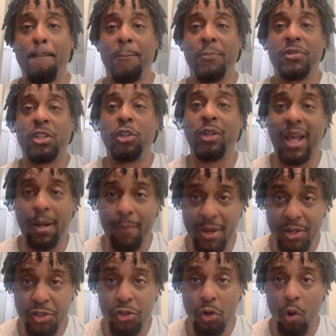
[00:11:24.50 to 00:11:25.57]
So you got to
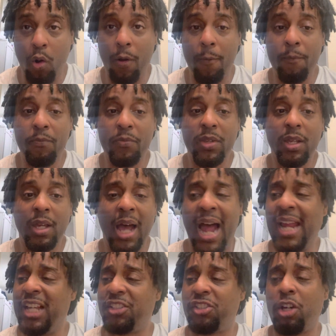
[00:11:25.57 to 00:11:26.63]
make sure. I
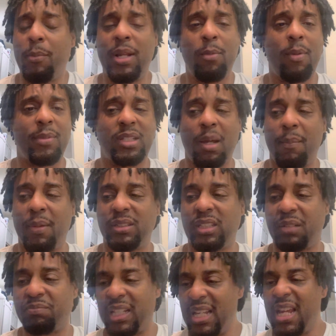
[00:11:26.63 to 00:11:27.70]
hear so many women talking about
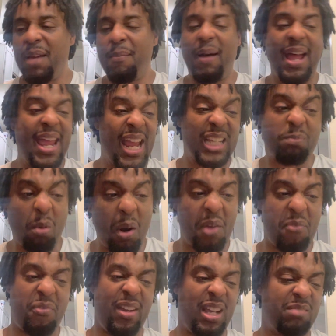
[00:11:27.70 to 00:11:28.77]
something. My
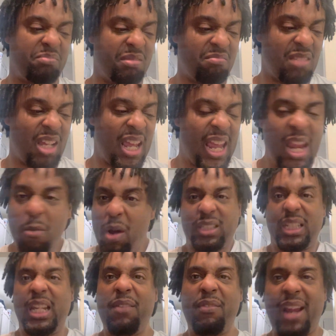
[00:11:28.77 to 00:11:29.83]
ex-boyfriend, he
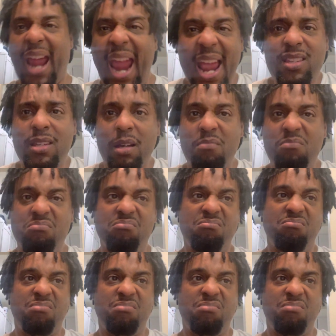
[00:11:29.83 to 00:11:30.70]
wasn't even handsome.